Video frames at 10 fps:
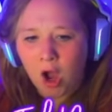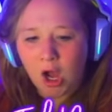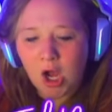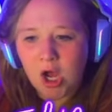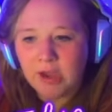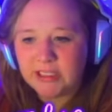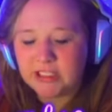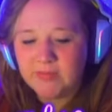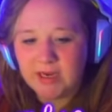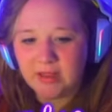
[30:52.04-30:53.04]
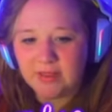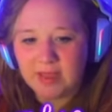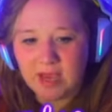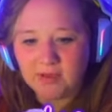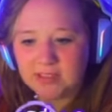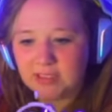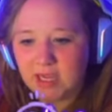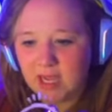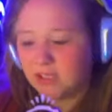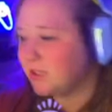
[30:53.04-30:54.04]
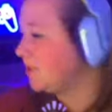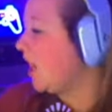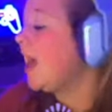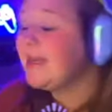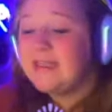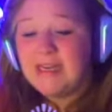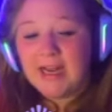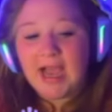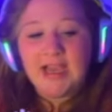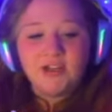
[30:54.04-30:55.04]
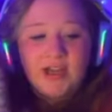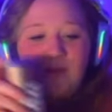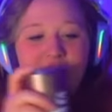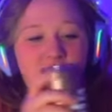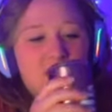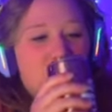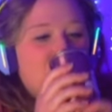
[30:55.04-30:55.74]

I just made a thousand dollars. I need to hydrate. I'm sorry.